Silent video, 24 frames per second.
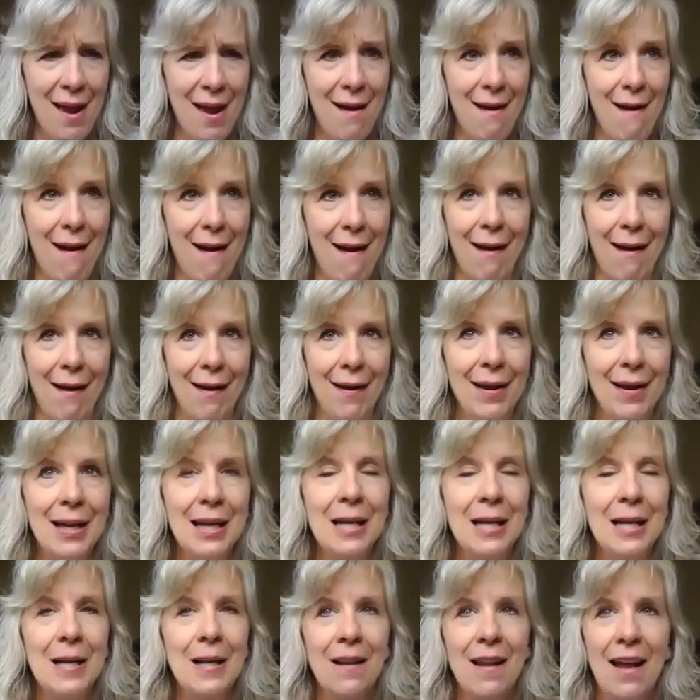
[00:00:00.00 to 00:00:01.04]
yeah,
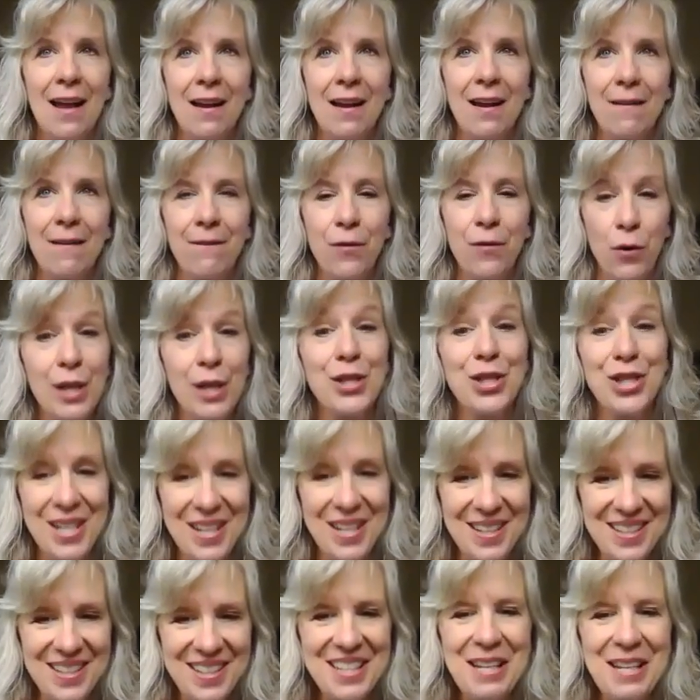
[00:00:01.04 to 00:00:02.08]
like for
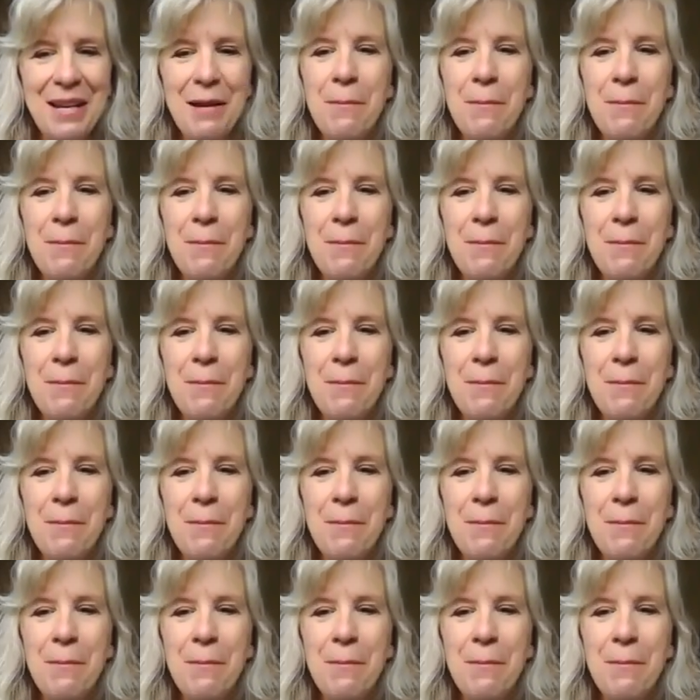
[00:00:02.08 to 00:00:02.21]
instance,